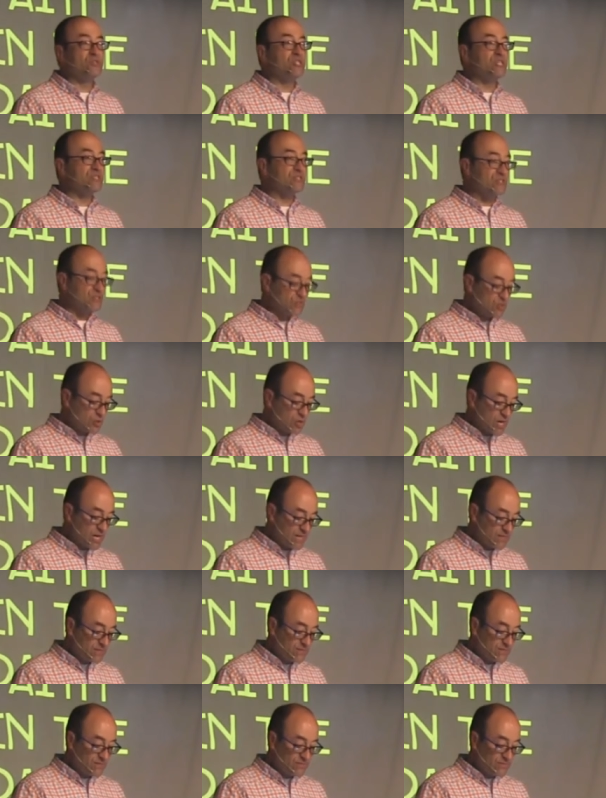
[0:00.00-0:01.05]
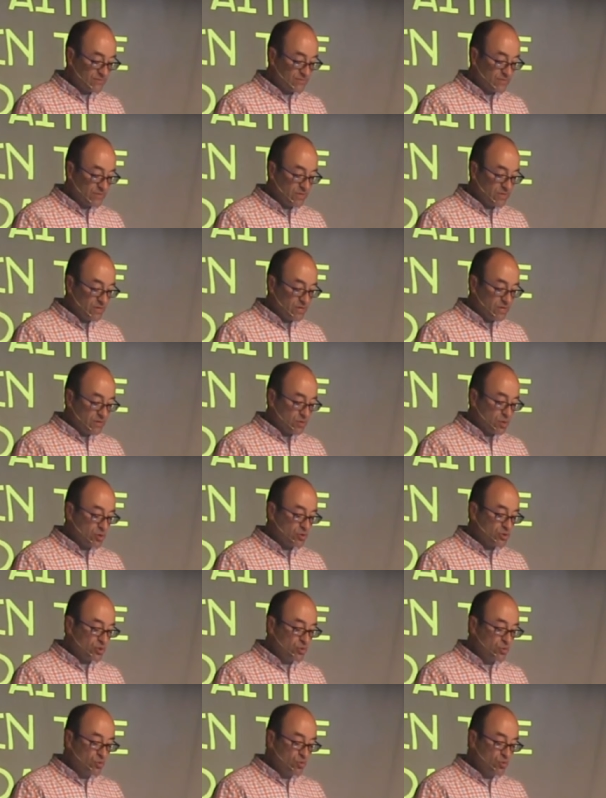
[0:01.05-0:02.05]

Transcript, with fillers: for Jesus Christ. Those